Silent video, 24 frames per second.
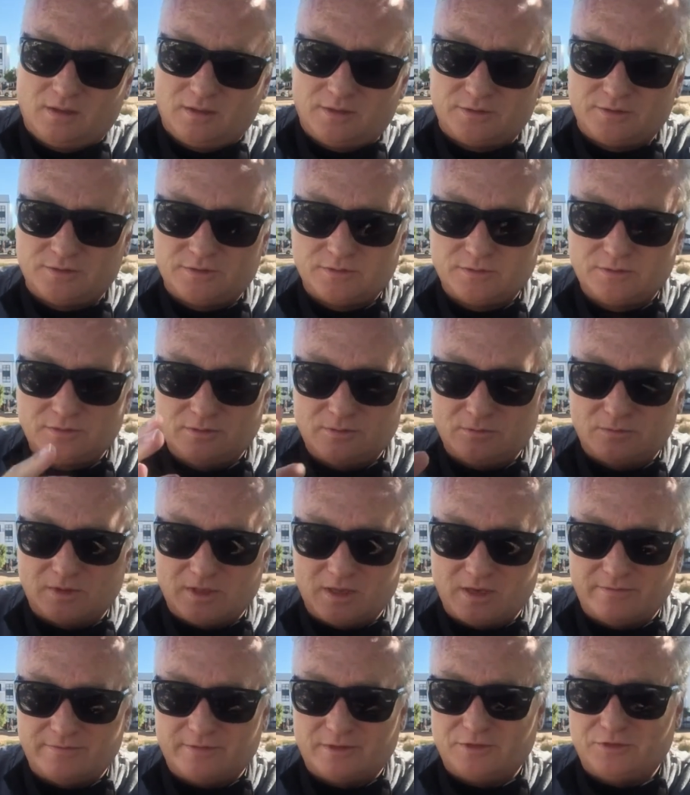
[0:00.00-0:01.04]
soon we'll
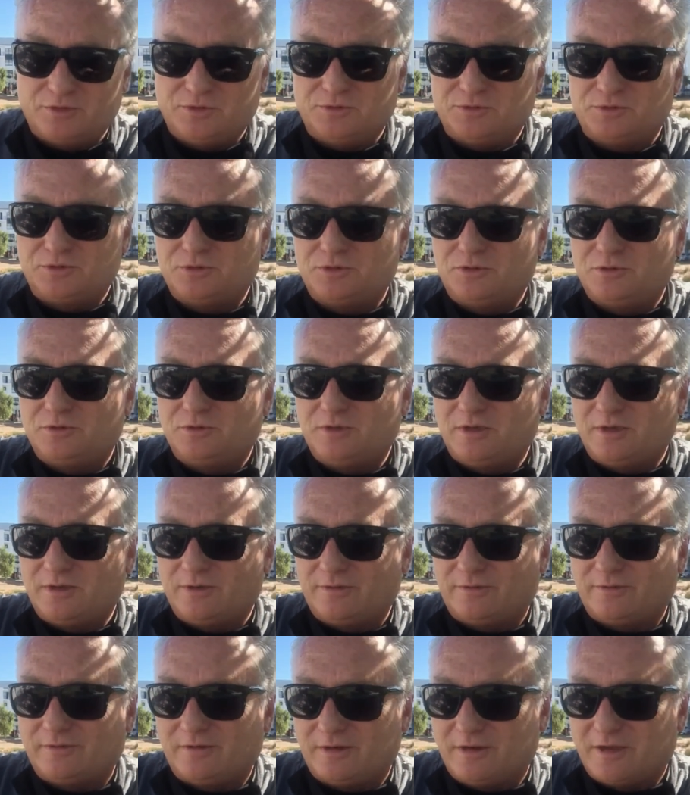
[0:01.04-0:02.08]
have our new studio
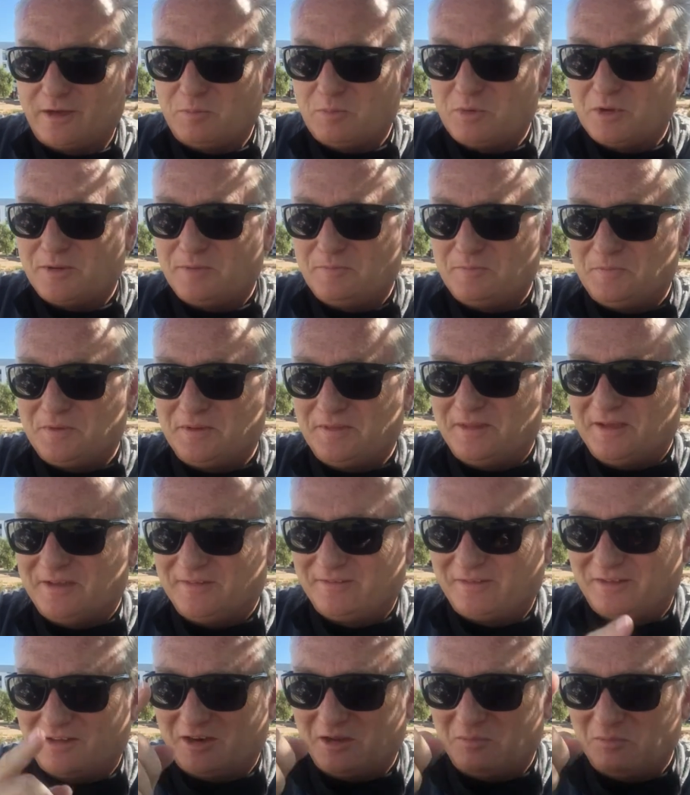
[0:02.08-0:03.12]
set up, and
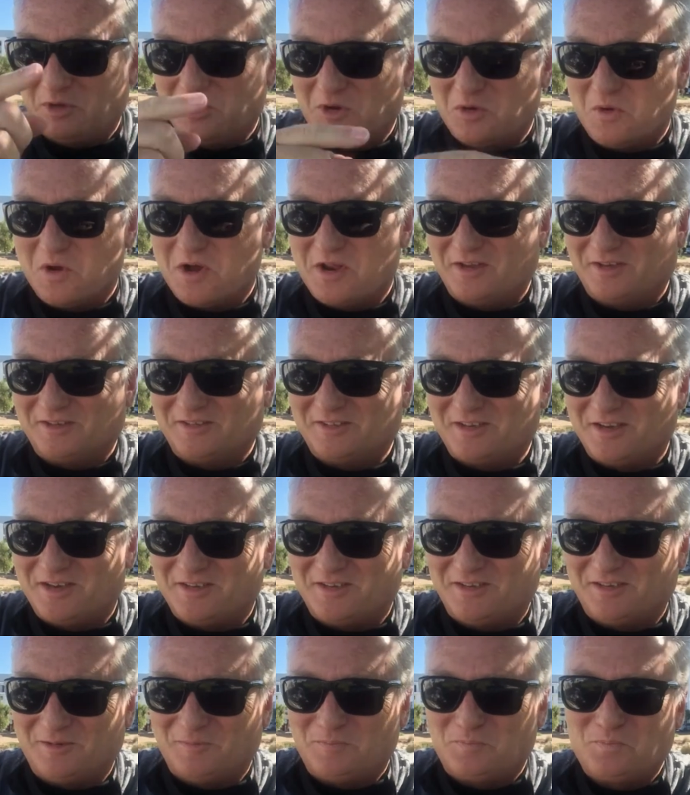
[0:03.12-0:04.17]
that's going to be quite
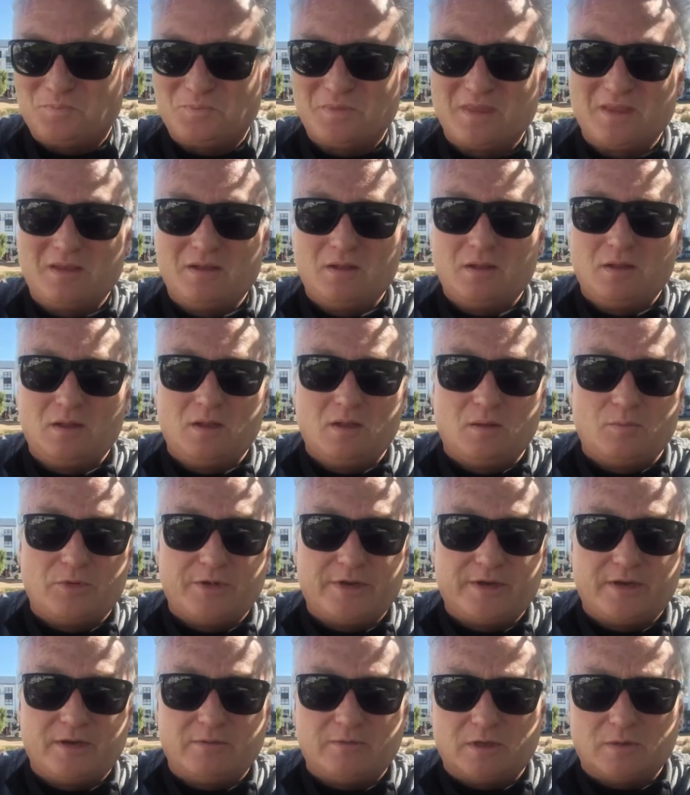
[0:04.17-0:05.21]
exciting. But
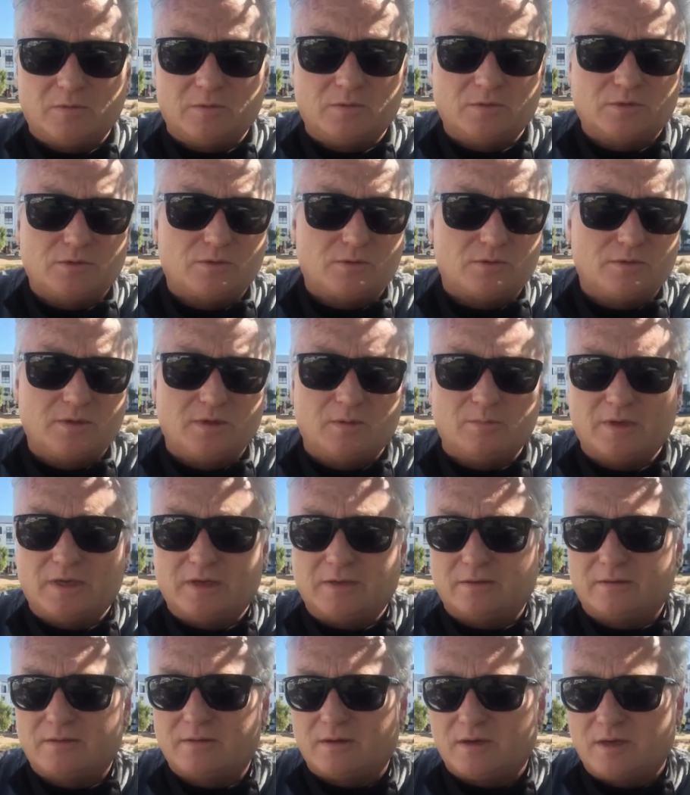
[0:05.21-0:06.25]
anyway, we were talking
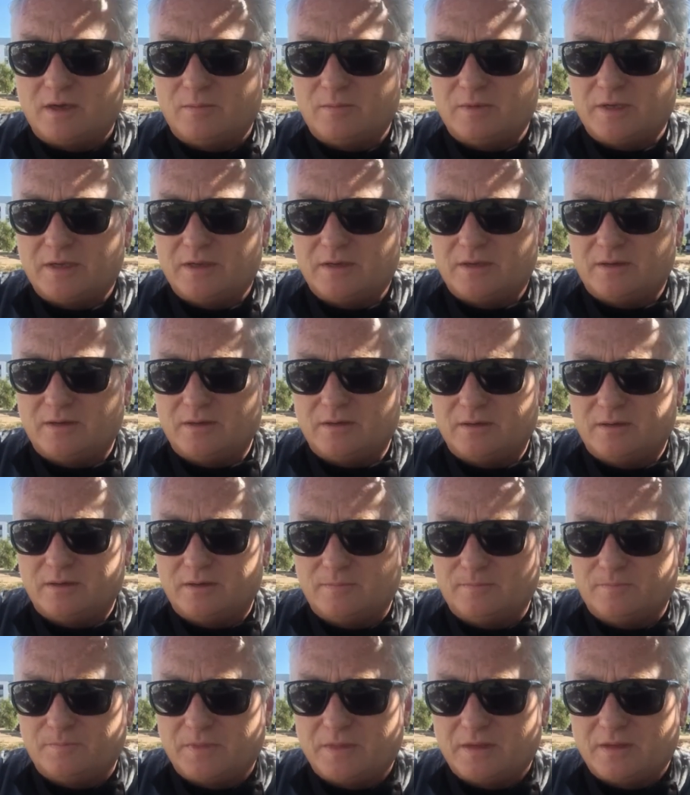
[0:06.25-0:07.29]
about crime and
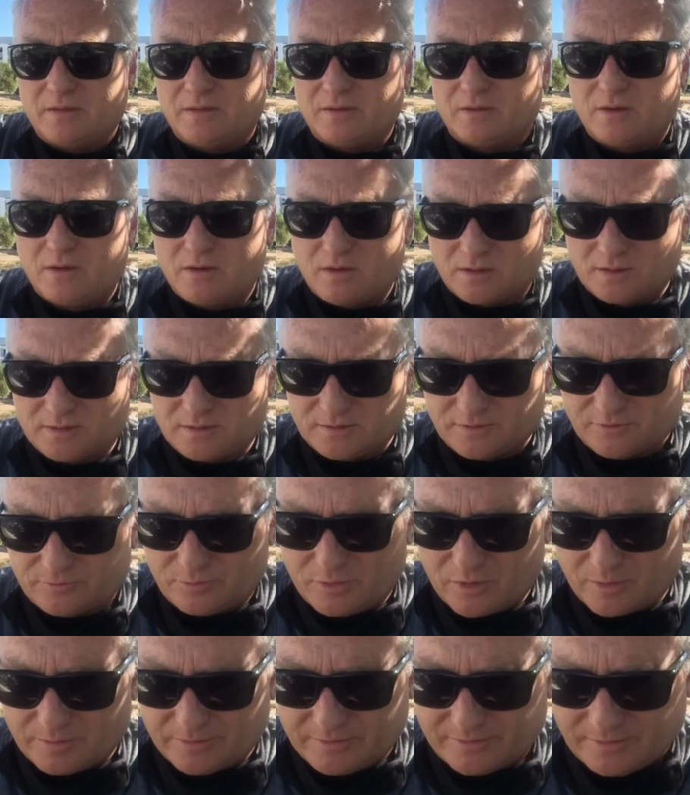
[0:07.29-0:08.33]
the cost of
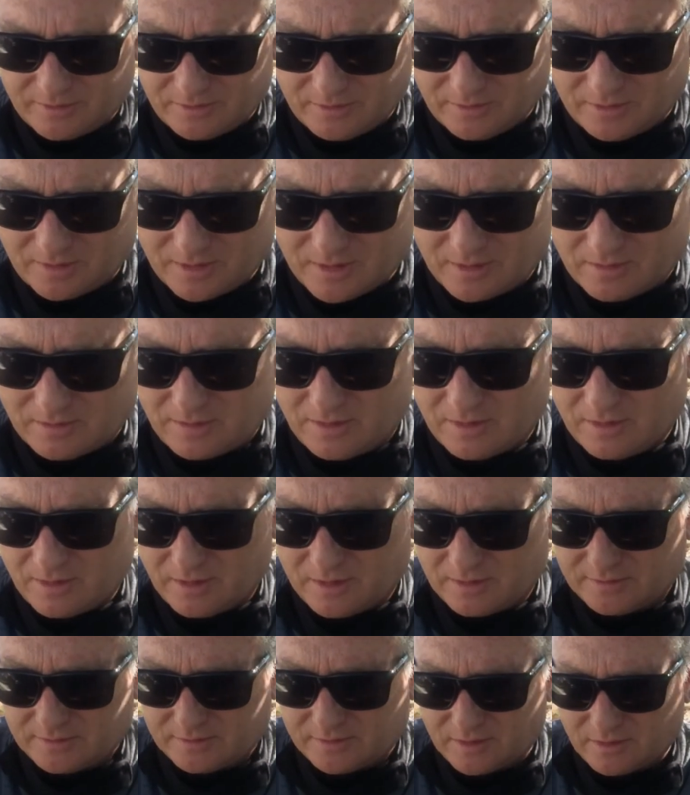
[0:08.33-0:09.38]
property down
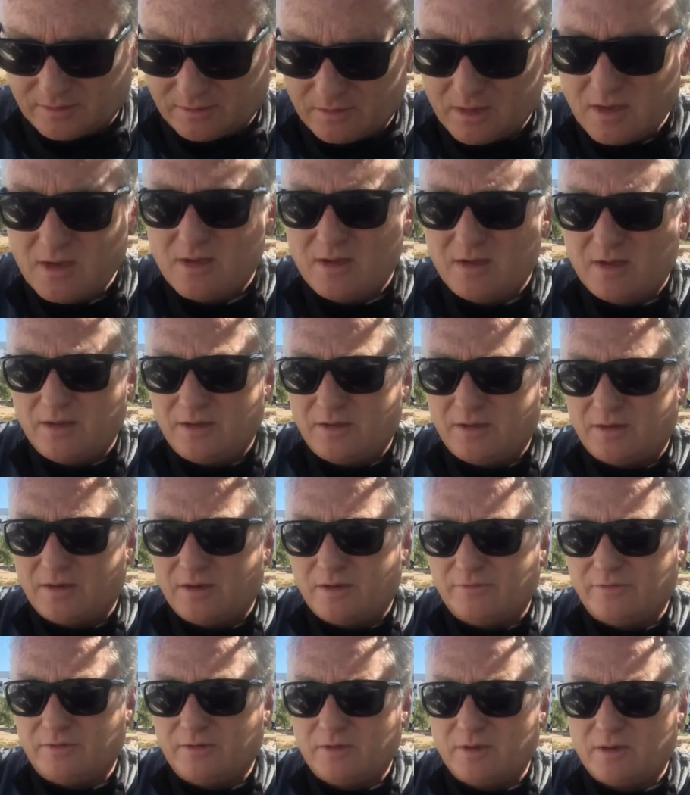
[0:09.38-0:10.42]
here. So, you know,
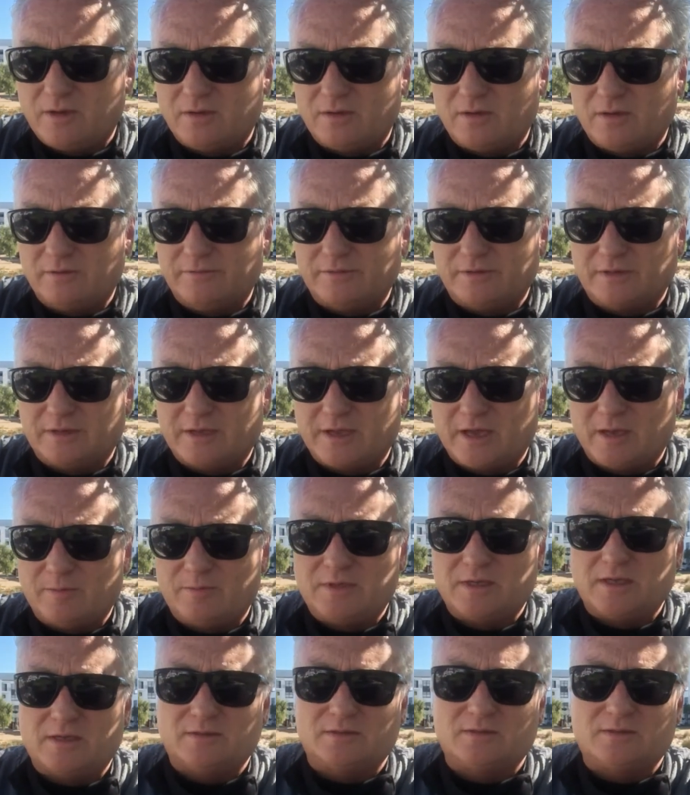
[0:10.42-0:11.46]
if you go live in Cape
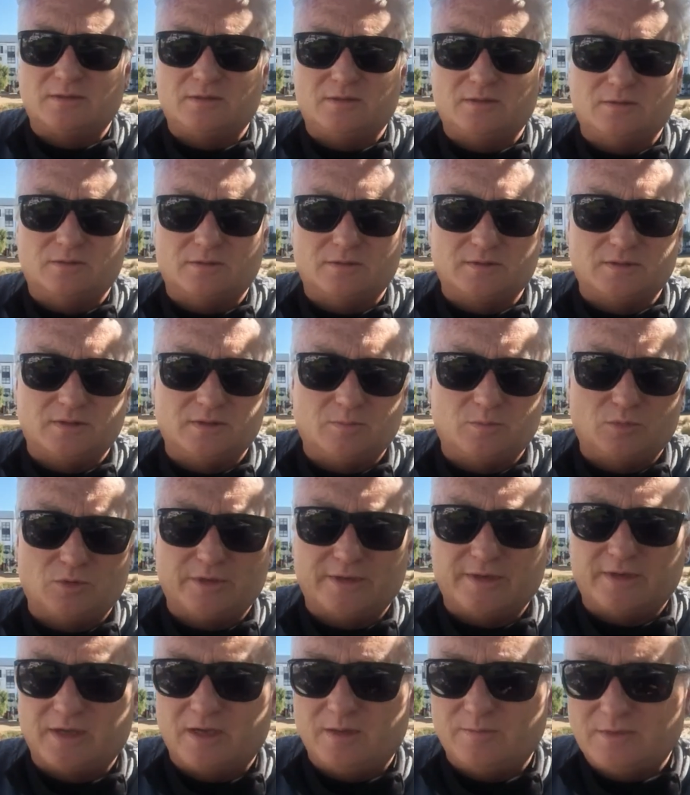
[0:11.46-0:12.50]
Town City or Sea
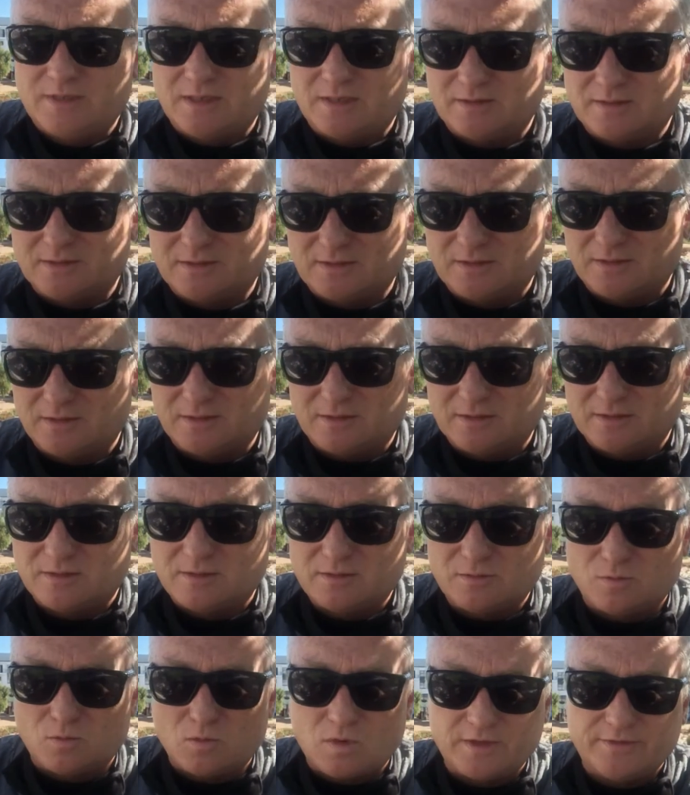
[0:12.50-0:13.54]
Point, Cape Town City, this
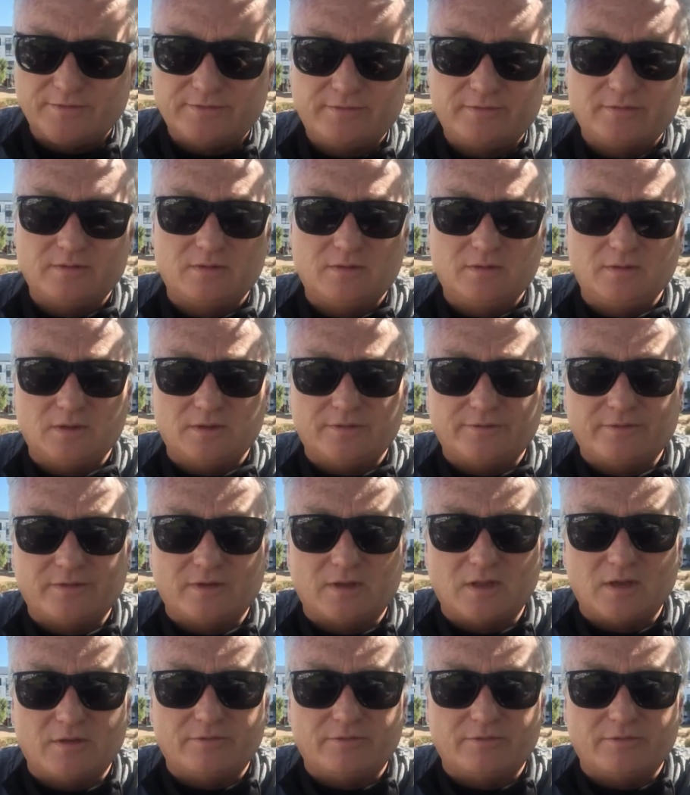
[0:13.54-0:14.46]
is the one city in South